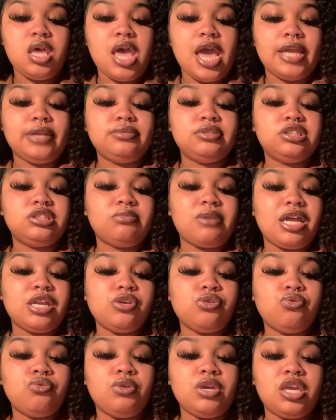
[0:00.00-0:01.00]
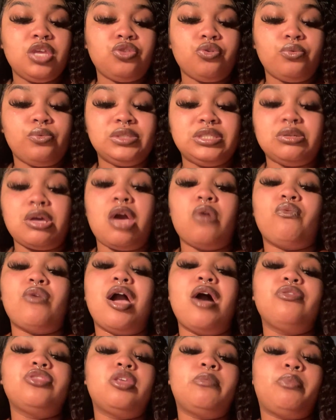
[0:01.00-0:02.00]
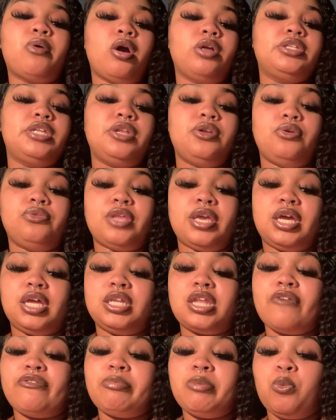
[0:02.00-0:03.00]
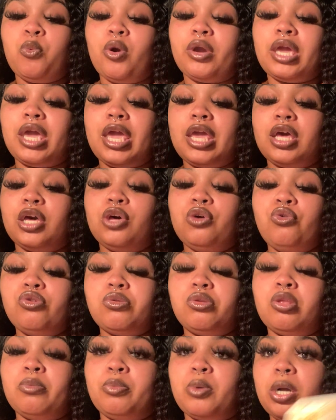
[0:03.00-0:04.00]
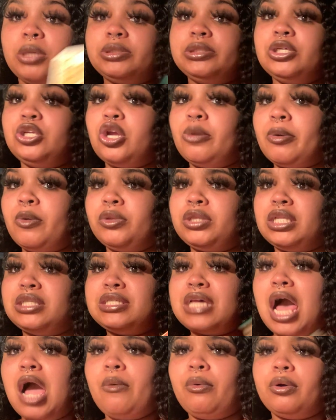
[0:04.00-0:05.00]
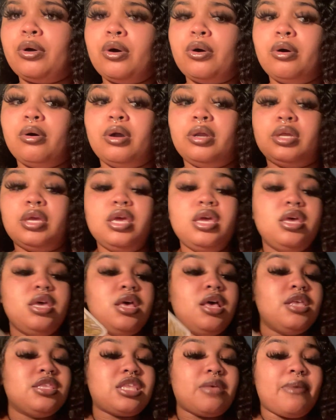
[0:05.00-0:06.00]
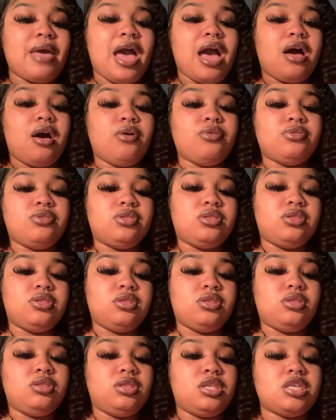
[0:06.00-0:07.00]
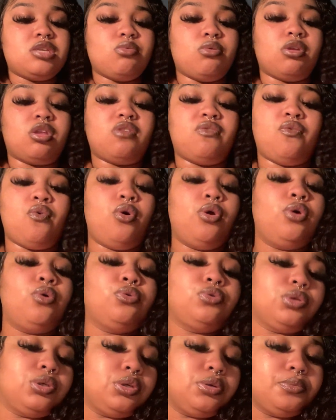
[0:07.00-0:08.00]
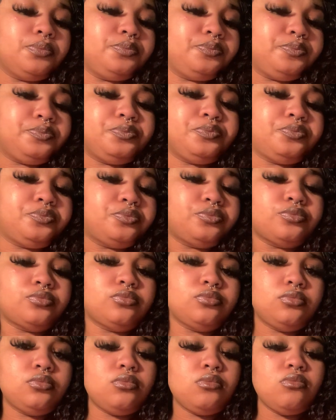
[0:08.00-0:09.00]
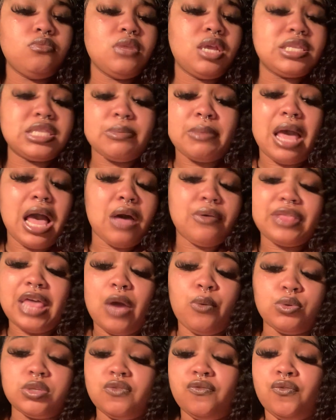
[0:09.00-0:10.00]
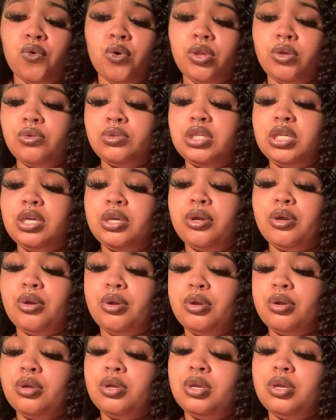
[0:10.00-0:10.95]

And this is somebody who either was around the bartender, they could definitely work in cahoots with the bartender, but with the tower card, somehow this was foiled. Somehow that was foiled here.